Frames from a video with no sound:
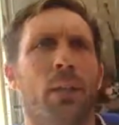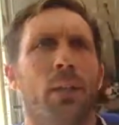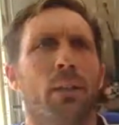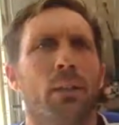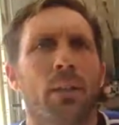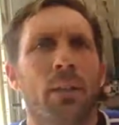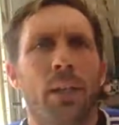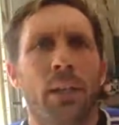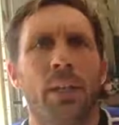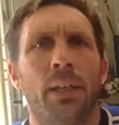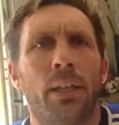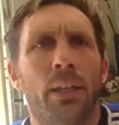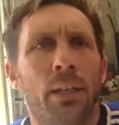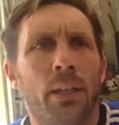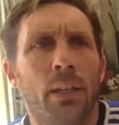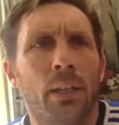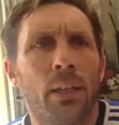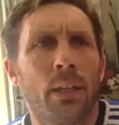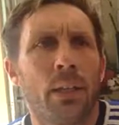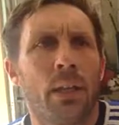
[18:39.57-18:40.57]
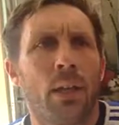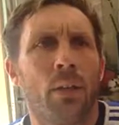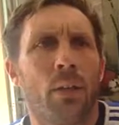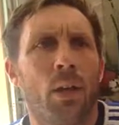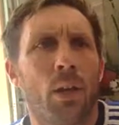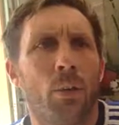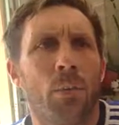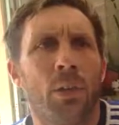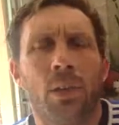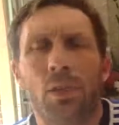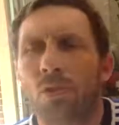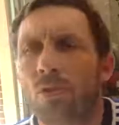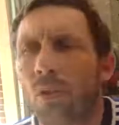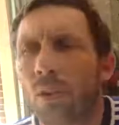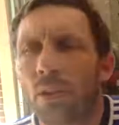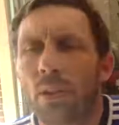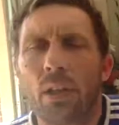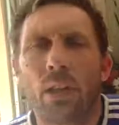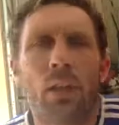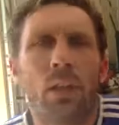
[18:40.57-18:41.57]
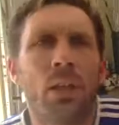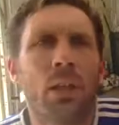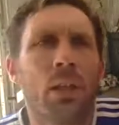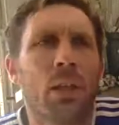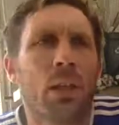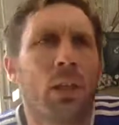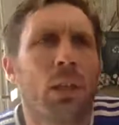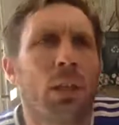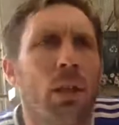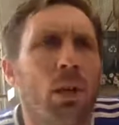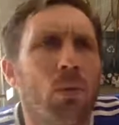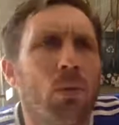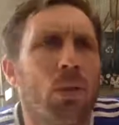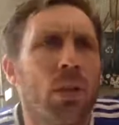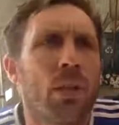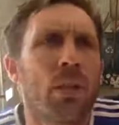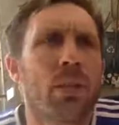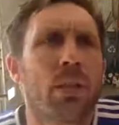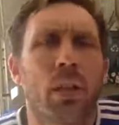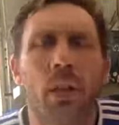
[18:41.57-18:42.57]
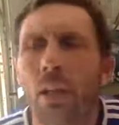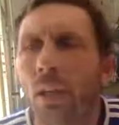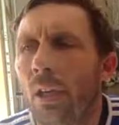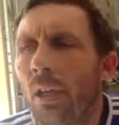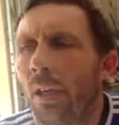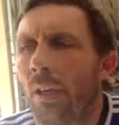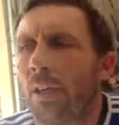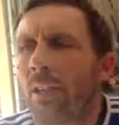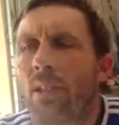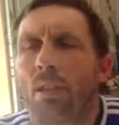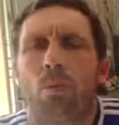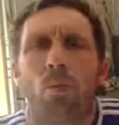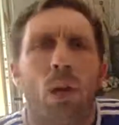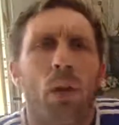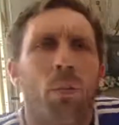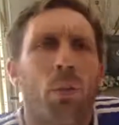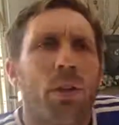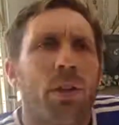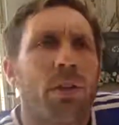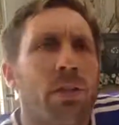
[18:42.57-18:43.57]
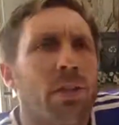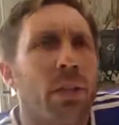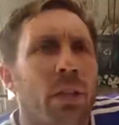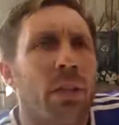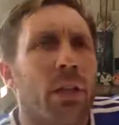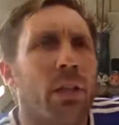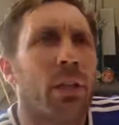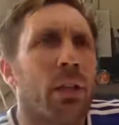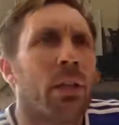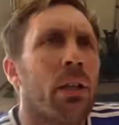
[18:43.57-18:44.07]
Okay, now that I'll be instructing the coaches, this is what I want to see.